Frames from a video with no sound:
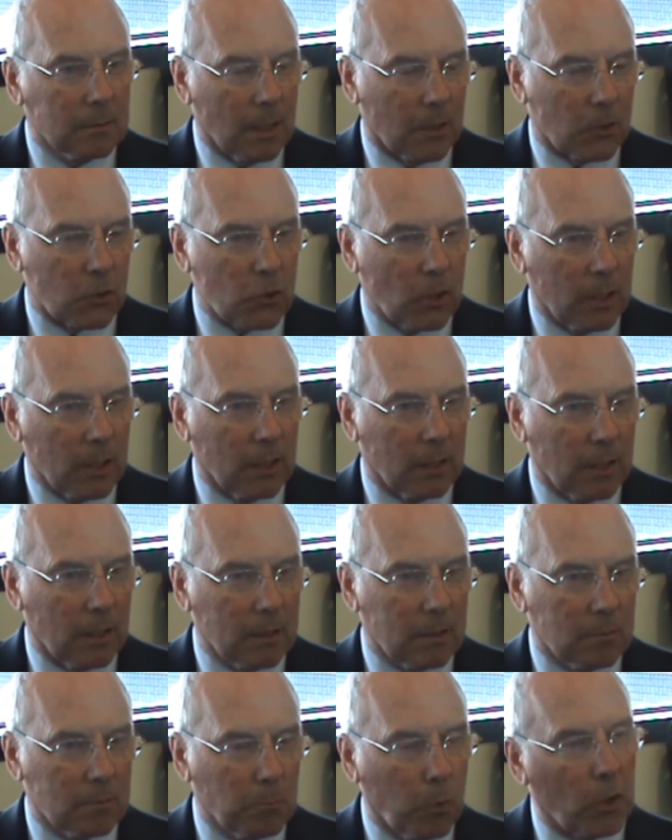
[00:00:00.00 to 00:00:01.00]
That's right, I
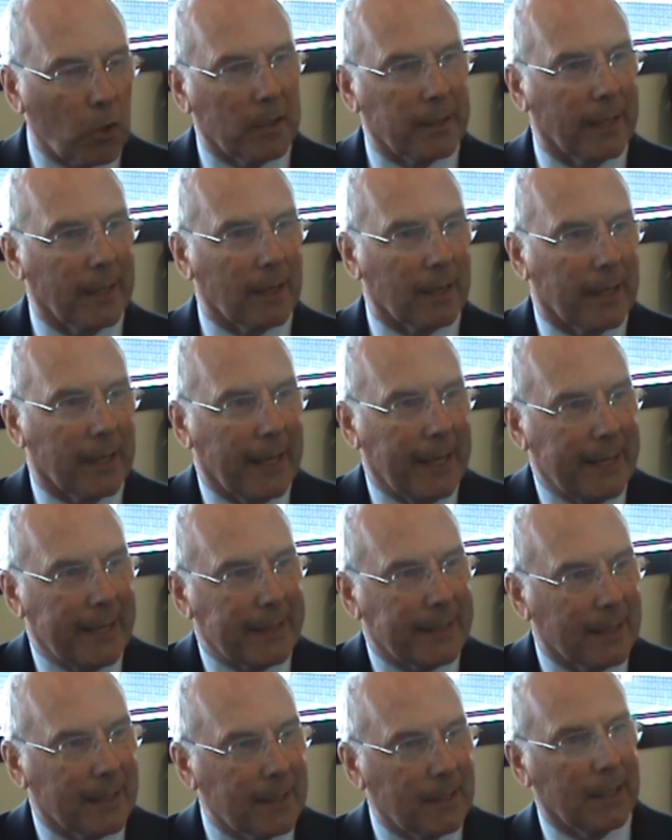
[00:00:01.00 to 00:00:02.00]
did. Born in Denny
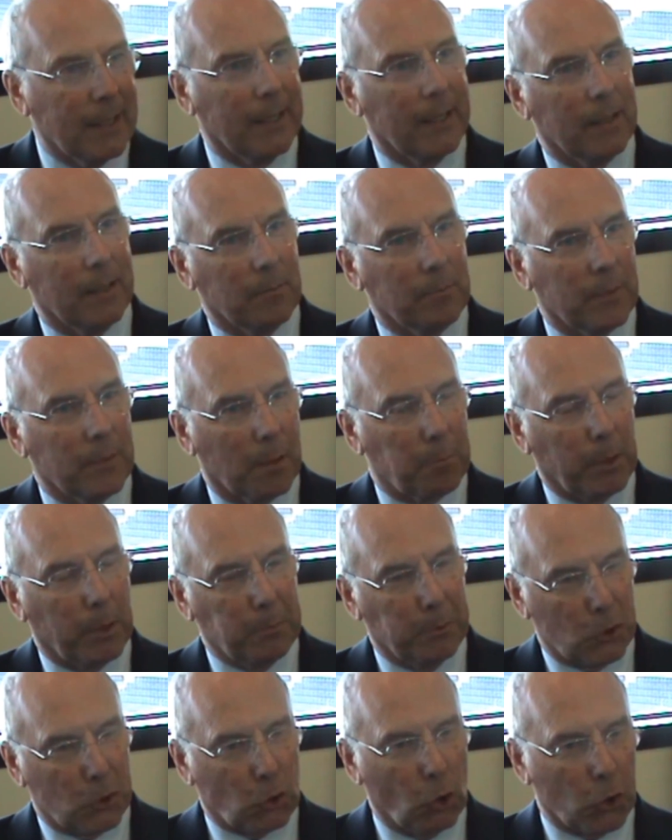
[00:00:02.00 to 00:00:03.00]
Head, and I
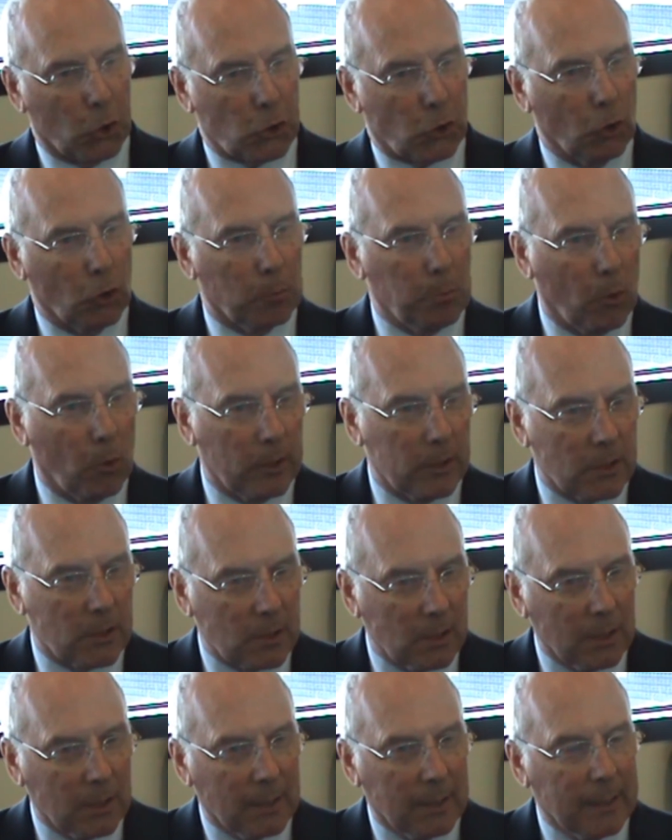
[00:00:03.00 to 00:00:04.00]
played with Scottish schoolboys.
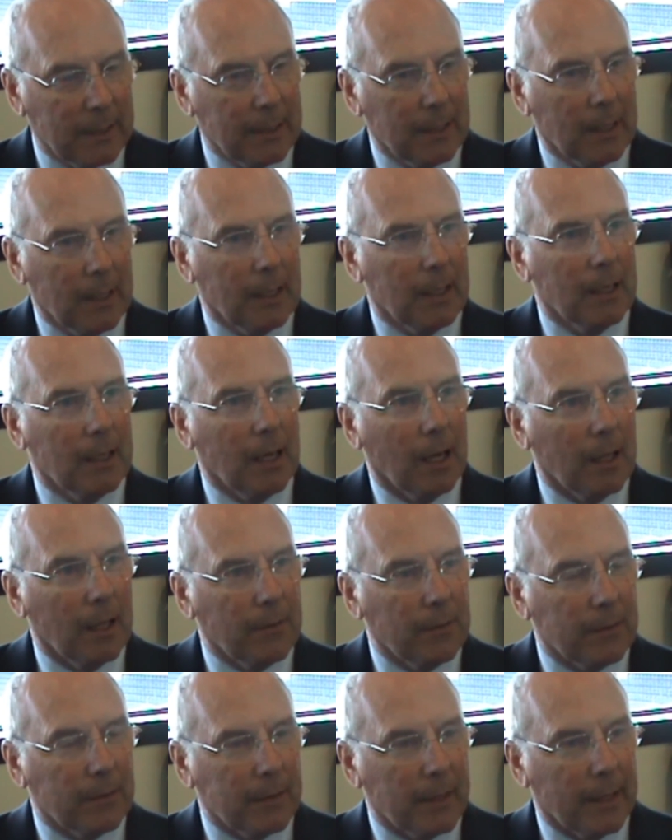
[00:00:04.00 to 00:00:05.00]

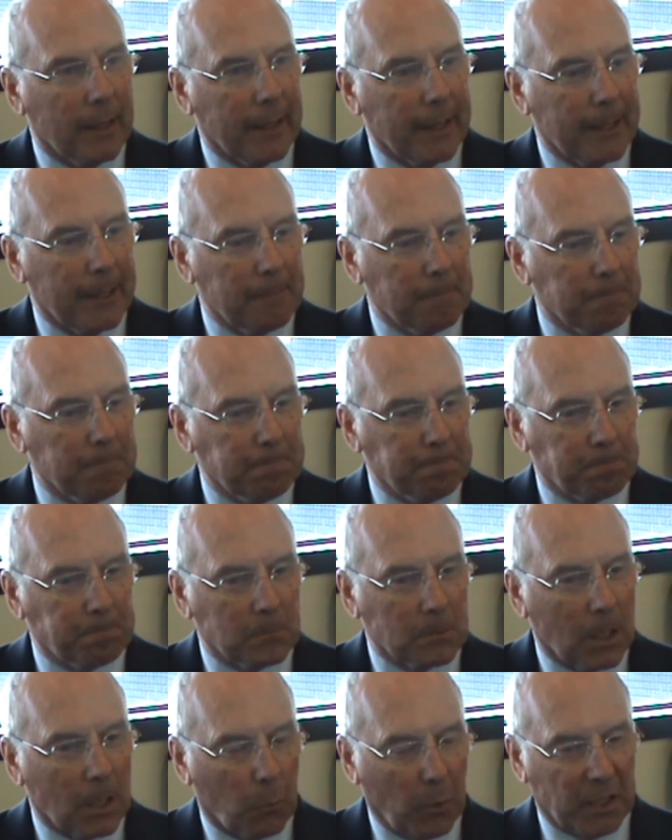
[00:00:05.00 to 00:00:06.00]
And
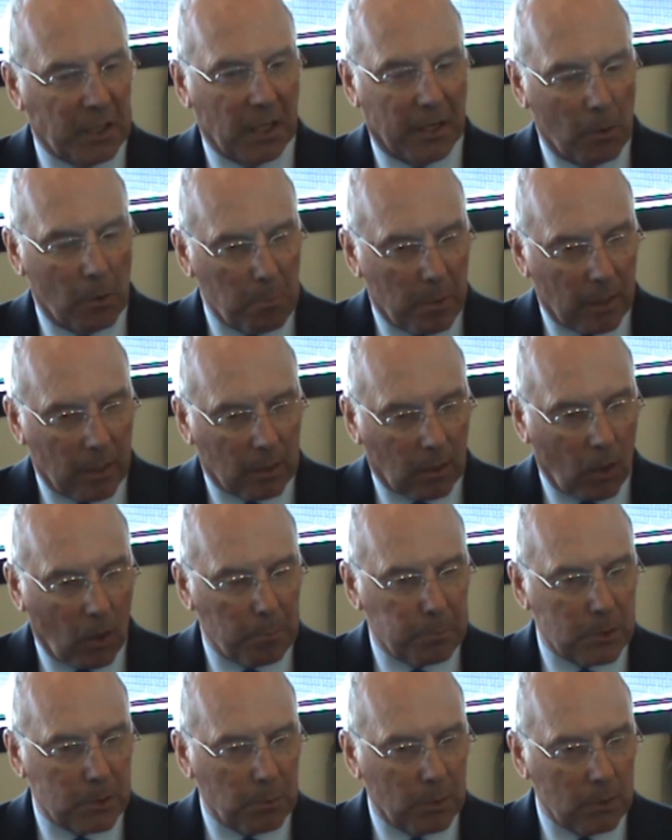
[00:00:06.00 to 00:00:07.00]
I went to a number of
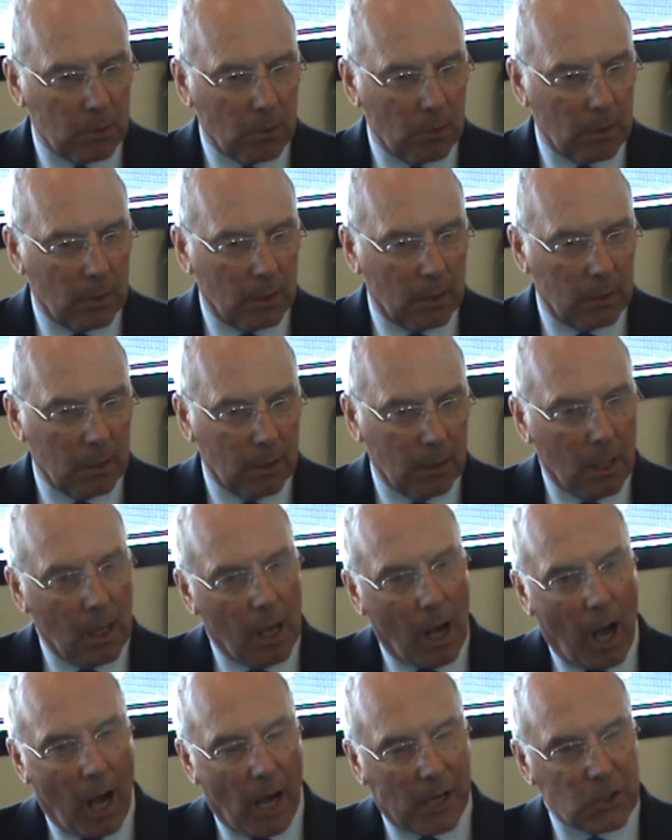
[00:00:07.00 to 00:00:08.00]
clubs. I went down to
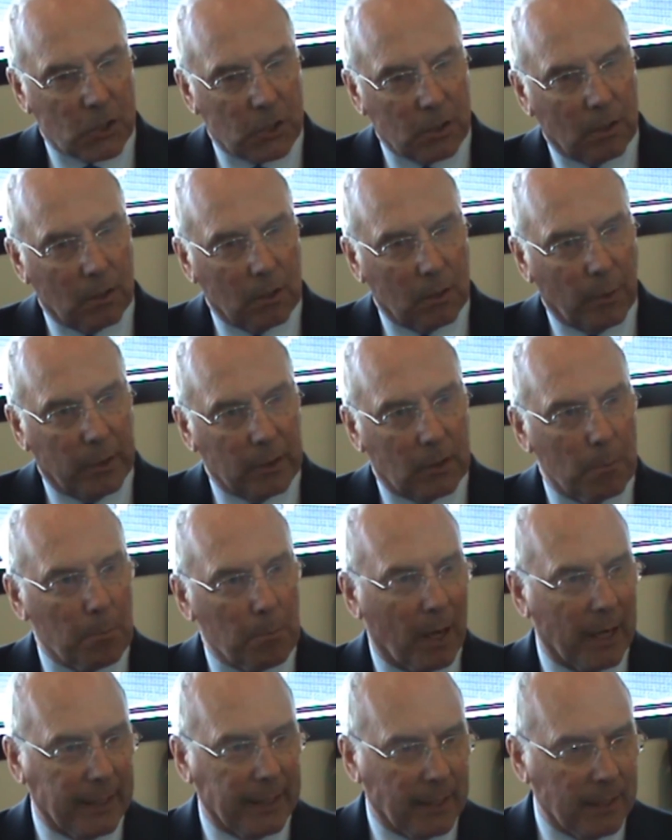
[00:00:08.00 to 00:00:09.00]
Arsenal, I went to
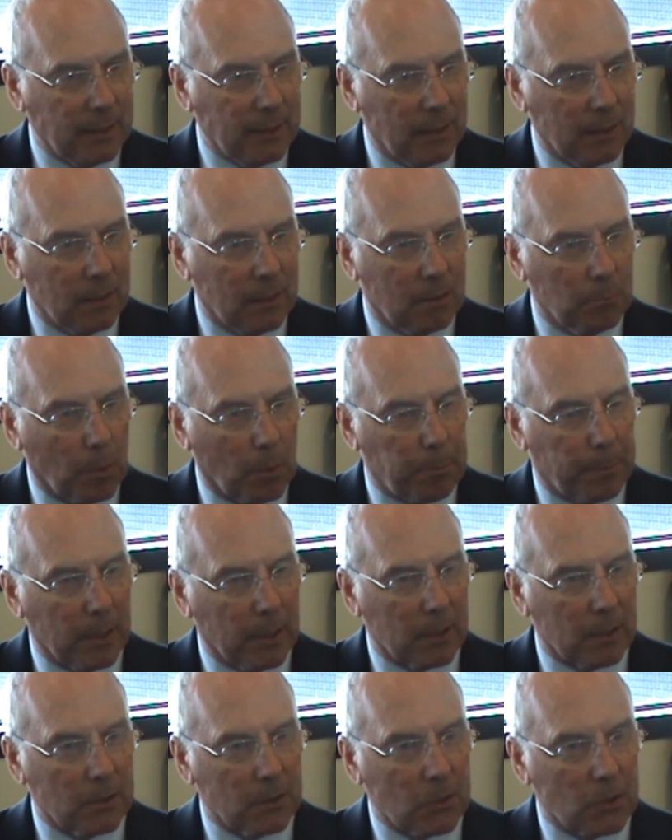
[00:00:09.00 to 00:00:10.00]
Man United, my
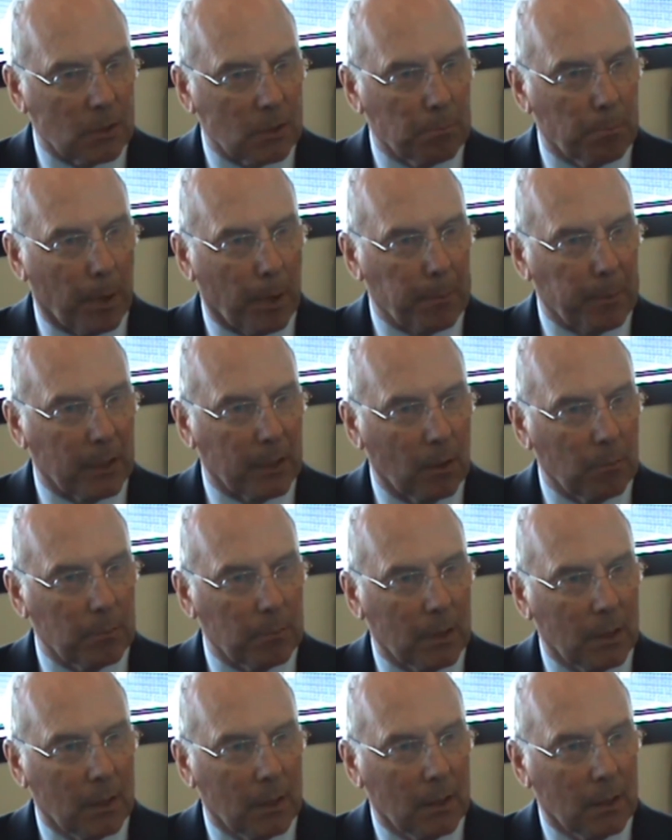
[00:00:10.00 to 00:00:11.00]
parents in Birmingham.
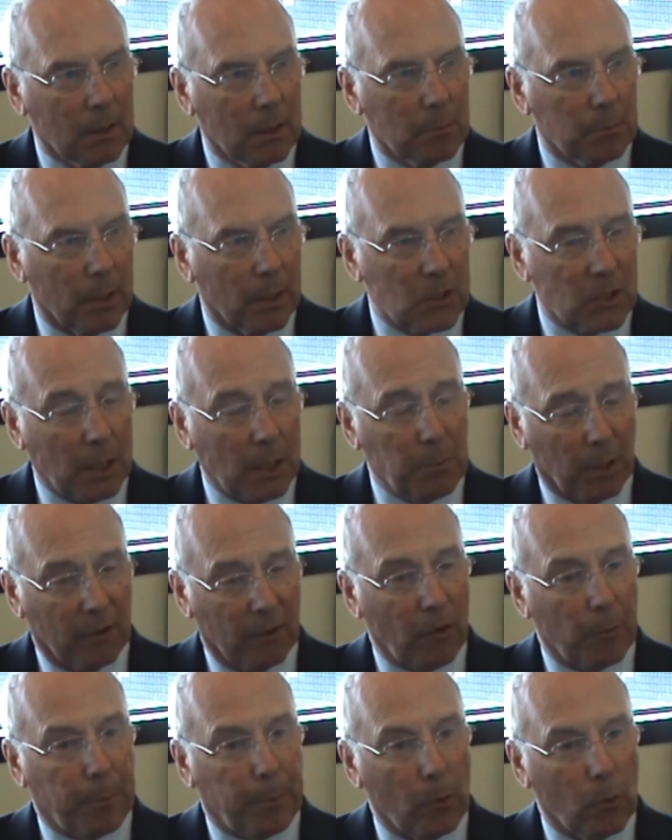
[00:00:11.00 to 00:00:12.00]
But I signed with
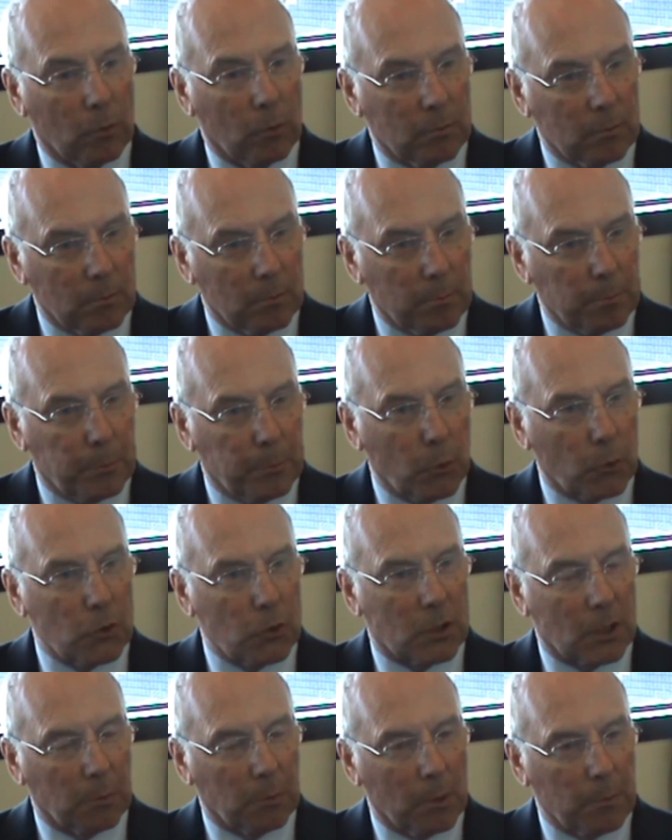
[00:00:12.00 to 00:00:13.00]
Liverpool, pure and
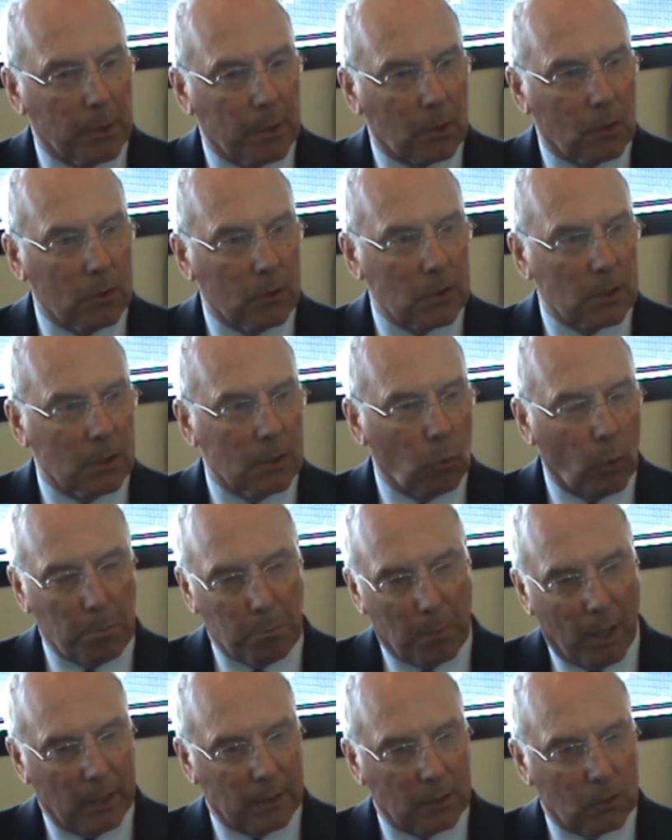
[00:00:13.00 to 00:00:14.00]
simply because one
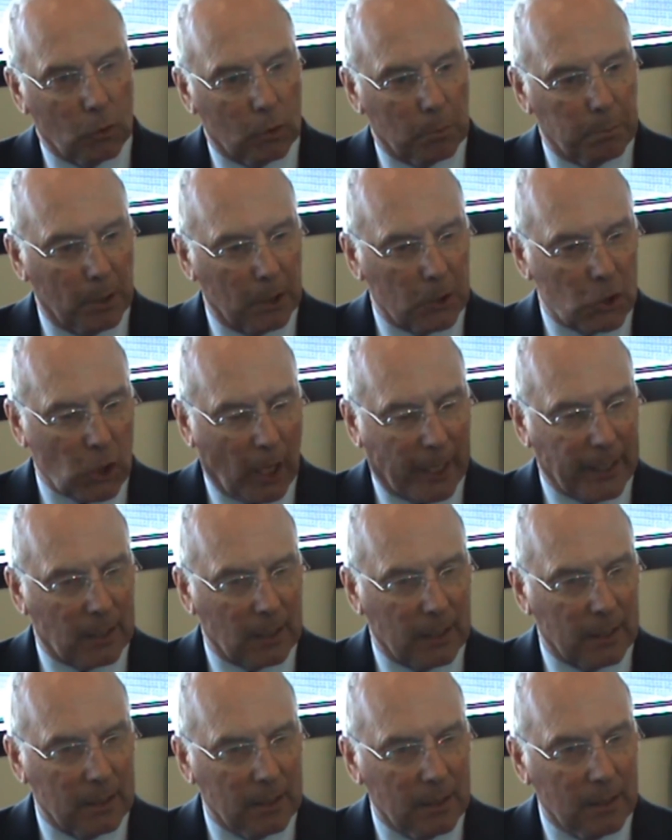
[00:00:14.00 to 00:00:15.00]
man called Bill
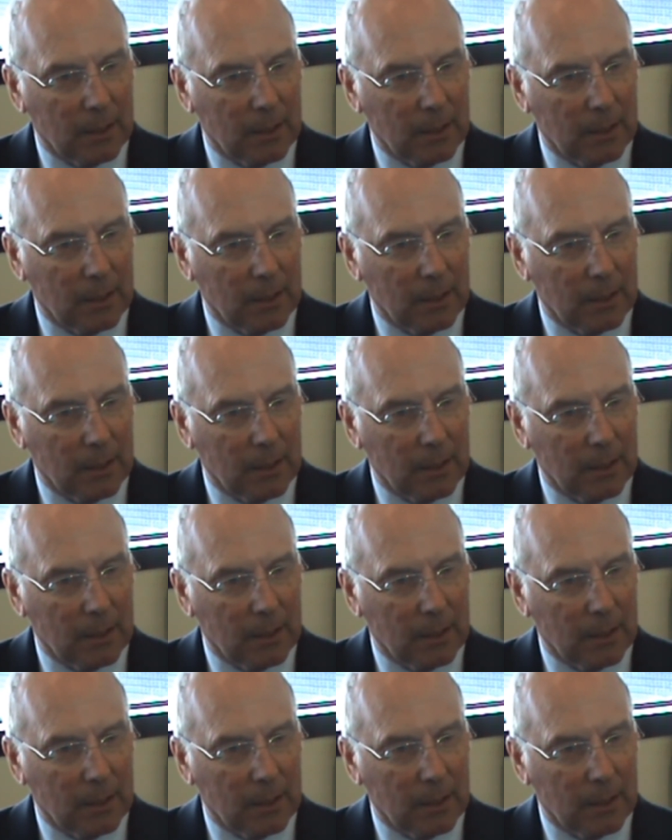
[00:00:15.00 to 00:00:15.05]
Shankly